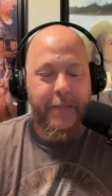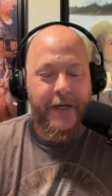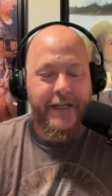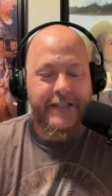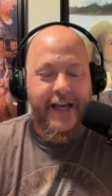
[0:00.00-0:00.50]

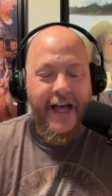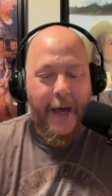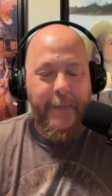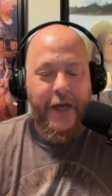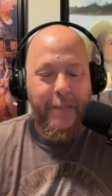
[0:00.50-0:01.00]
because
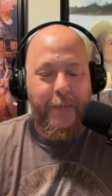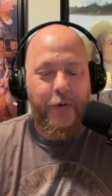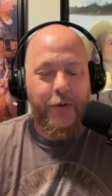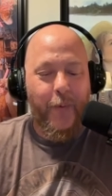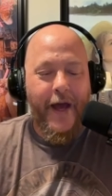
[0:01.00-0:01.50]
i'm getting
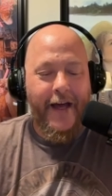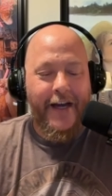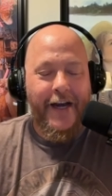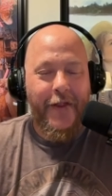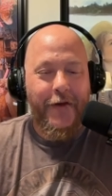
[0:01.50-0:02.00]
pulled away on
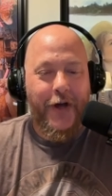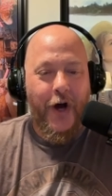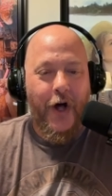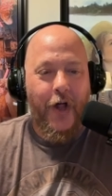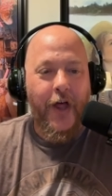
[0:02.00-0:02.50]
another
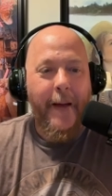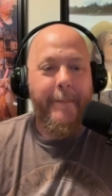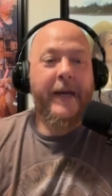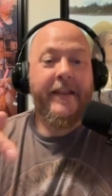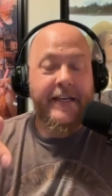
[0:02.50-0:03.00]
call
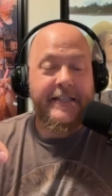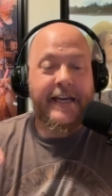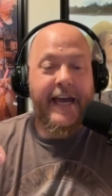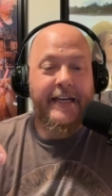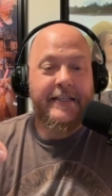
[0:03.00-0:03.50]
but in this
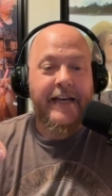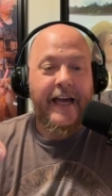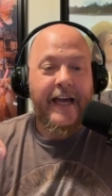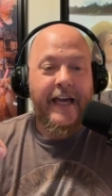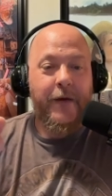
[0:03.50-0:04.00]
case
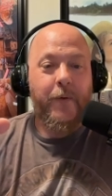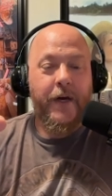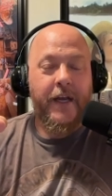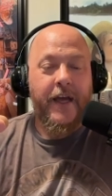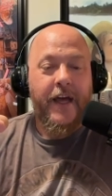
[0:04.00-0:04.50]
he
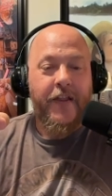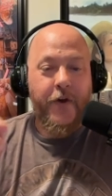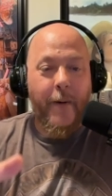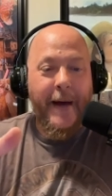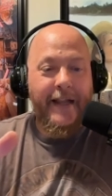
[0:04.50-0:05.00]
would
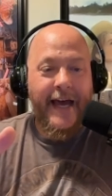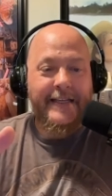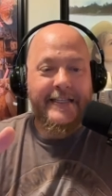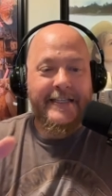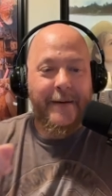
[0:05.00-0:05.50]
throw my
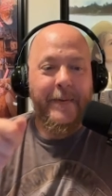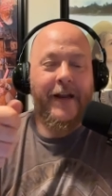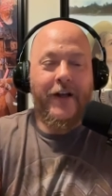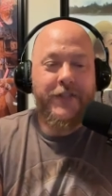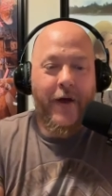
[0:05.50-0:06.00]
license at me
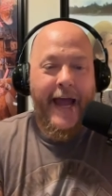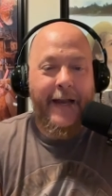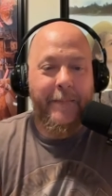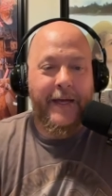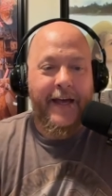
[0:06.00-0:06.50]
and also
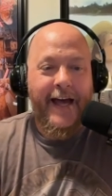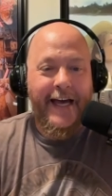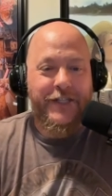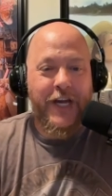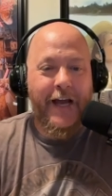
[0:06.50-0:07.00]
hand me
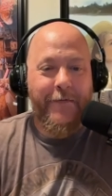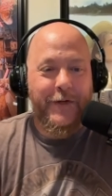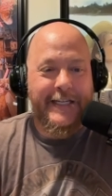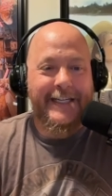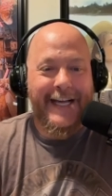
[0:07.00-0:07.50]
a check for
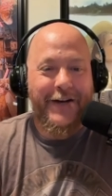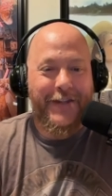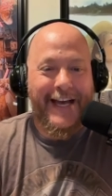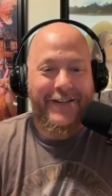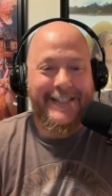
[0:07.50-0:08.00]

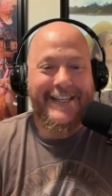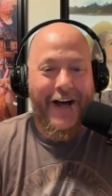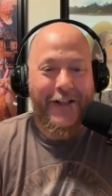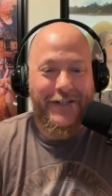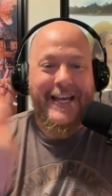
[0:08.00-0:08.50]

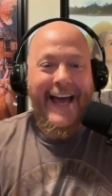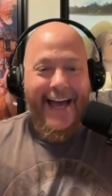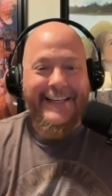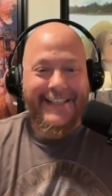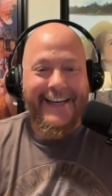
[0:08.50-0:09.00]
$600000
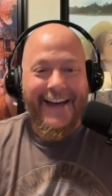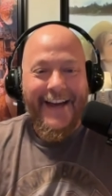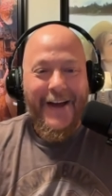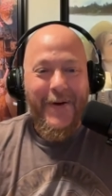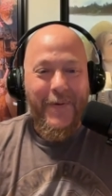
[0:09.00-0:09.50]
as he
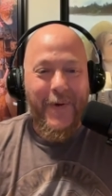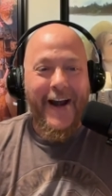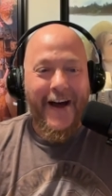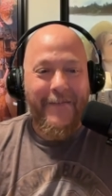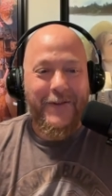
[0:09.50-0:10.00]

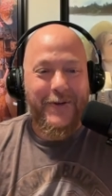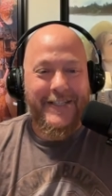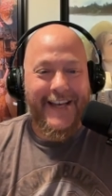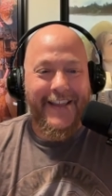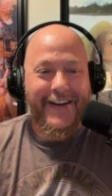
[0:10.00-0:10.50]
went off to
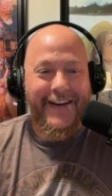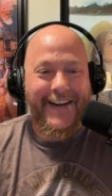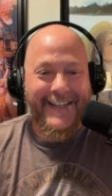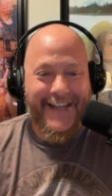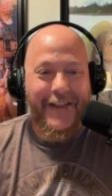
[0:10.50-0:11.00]
his other
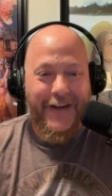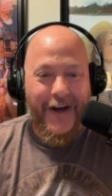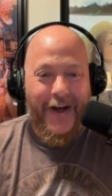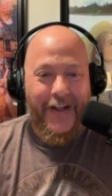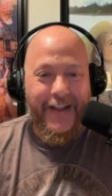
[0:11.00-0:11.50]
his other
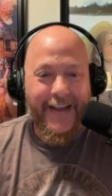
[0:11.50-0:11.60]
call